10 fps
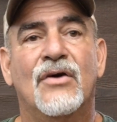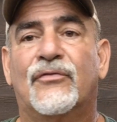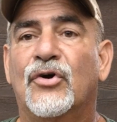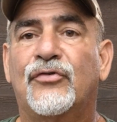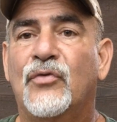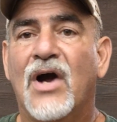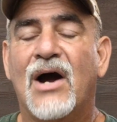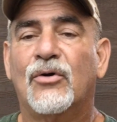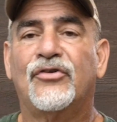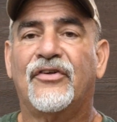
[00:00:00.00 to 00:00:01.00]
first few
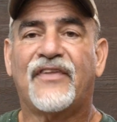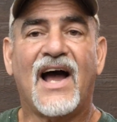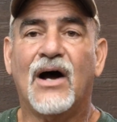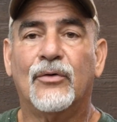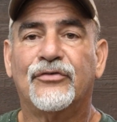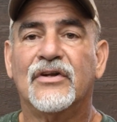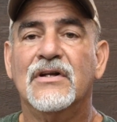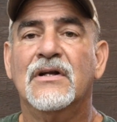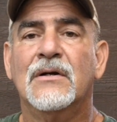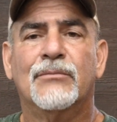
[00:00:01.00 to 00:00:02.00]
hours, 1,000.
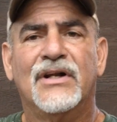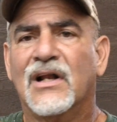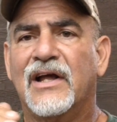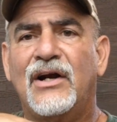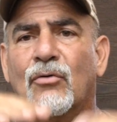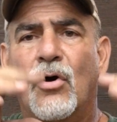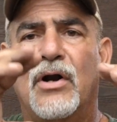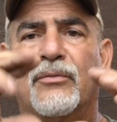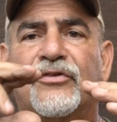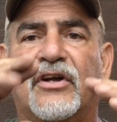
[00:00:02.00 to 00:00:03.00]
But then later on,
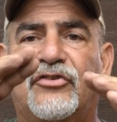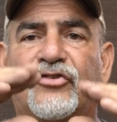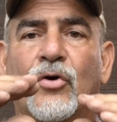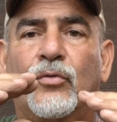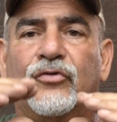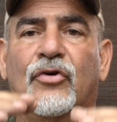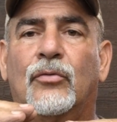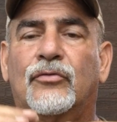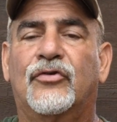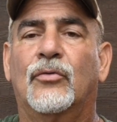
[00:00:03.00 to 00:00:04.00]
it was like choke,
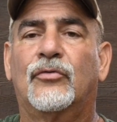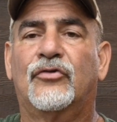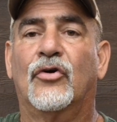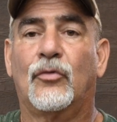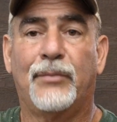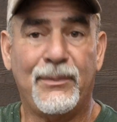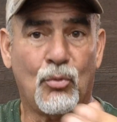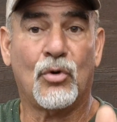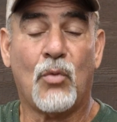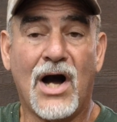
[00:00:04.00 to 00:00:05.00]
choke, choke, choke. People
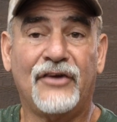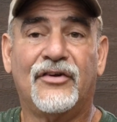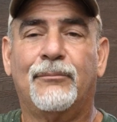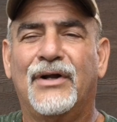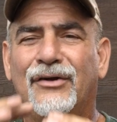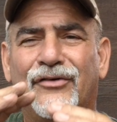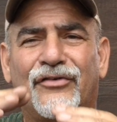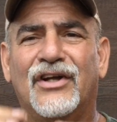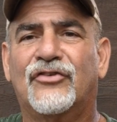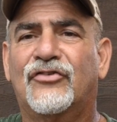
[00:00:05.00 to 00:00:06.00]
would watch it, but it
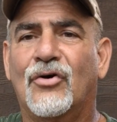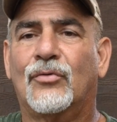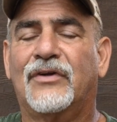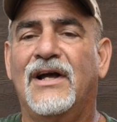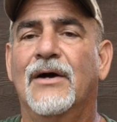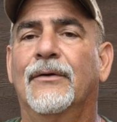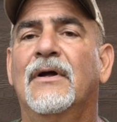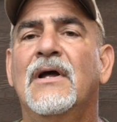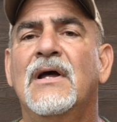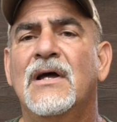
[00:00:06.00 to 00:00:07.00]
just get choked down.
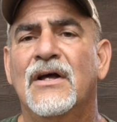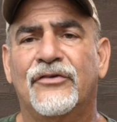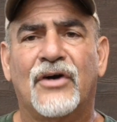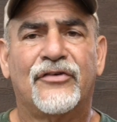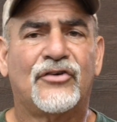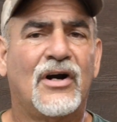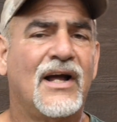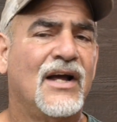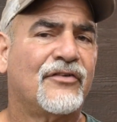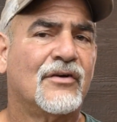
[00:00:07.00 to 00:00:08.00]
So I started
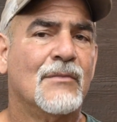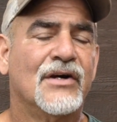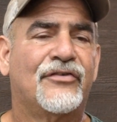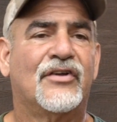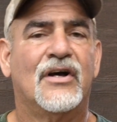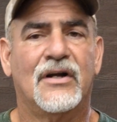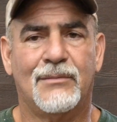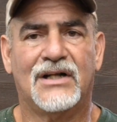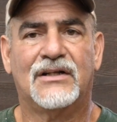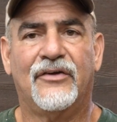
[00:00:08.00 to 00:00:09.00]
asking my son
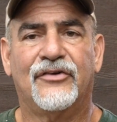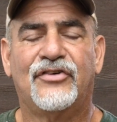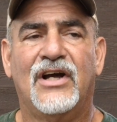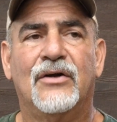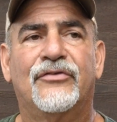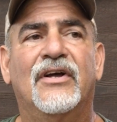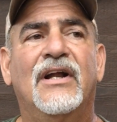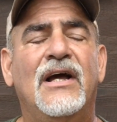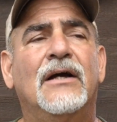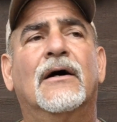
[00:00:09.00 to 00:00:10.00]
about the other channel, saying,
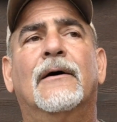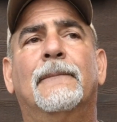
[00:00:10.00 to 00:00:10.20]
hey,